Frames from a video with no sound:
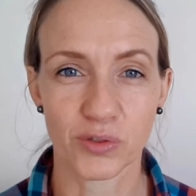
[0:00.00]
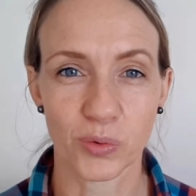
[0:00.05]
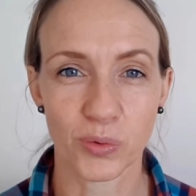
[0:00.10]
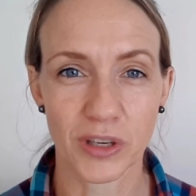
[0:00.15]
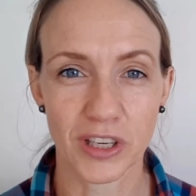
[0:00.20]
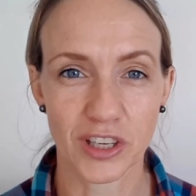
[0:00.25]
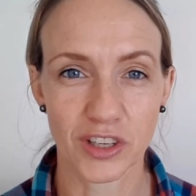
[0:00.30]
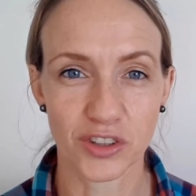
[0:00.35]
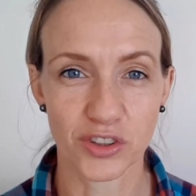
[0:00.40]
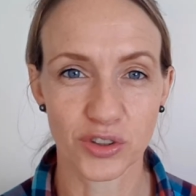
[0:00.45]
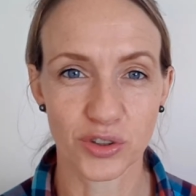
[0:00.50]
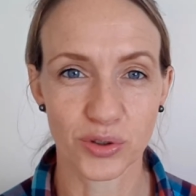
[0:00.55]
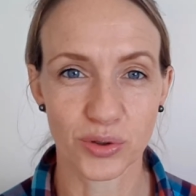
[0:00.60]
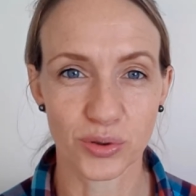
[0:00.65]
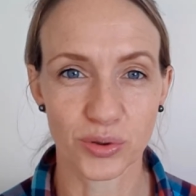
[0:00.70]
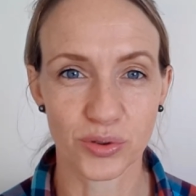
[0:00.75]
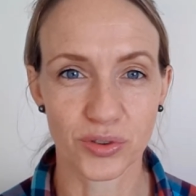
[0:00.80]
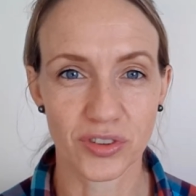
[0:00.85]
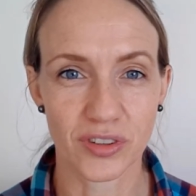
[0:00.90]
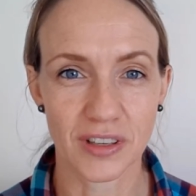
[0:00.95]
we can
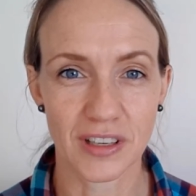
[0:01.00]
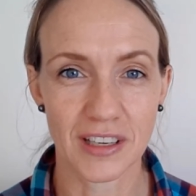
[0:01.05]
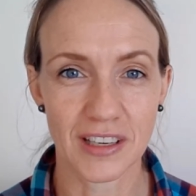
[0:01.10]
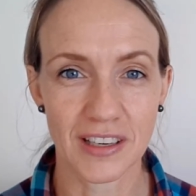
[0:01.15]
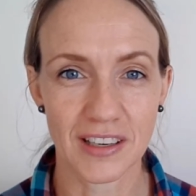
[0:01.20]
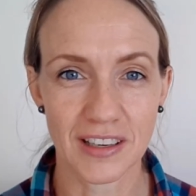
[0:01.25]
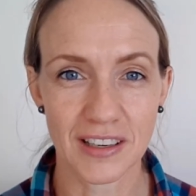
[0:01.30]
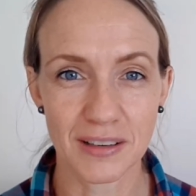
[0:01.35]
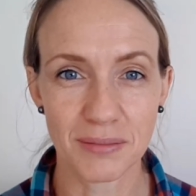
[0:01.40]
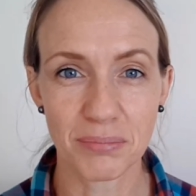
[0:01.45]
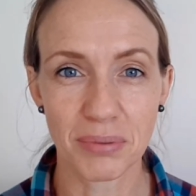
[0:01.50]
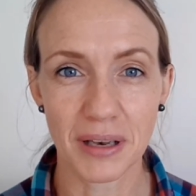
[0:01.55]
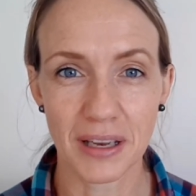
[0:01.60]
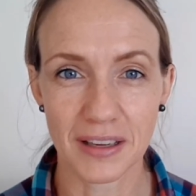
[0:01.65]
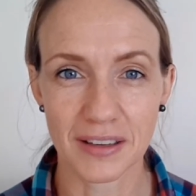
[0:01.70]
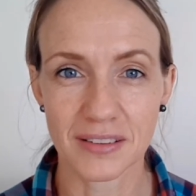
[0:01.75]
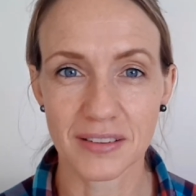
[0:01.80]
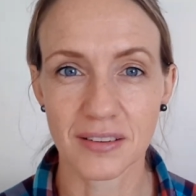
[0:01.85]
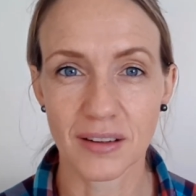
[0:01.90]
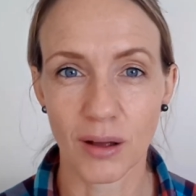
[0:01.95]
use in
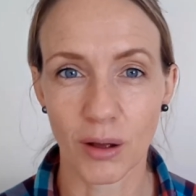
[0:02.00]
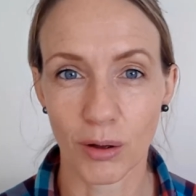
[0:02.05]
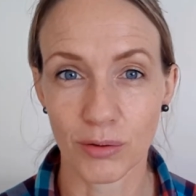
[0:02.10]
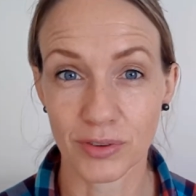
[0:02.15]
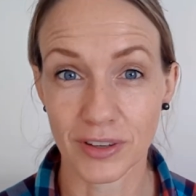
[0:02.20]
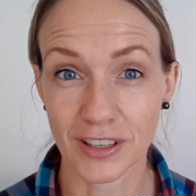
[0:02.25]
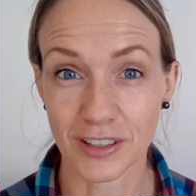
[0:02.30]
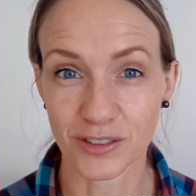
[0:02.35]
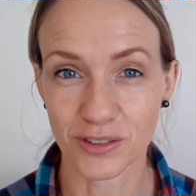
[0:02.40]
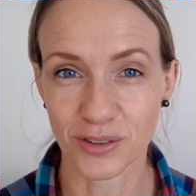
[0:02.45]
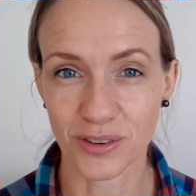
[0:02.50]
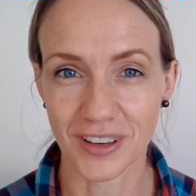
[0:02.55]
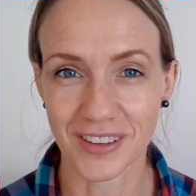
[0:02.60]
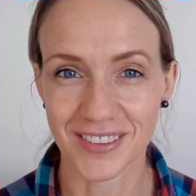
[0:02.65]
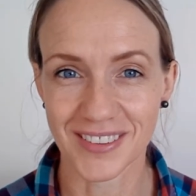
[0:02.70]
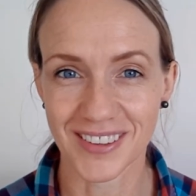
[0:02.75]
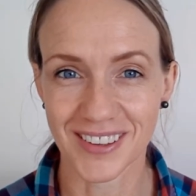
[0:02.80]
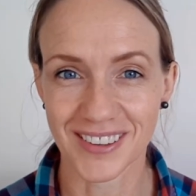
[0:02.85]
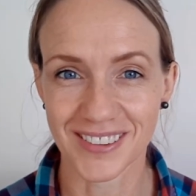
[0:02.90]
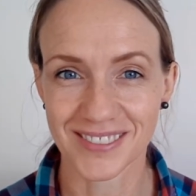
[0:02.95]
place of
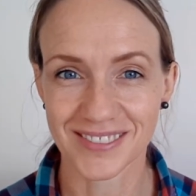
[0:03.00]
interesting.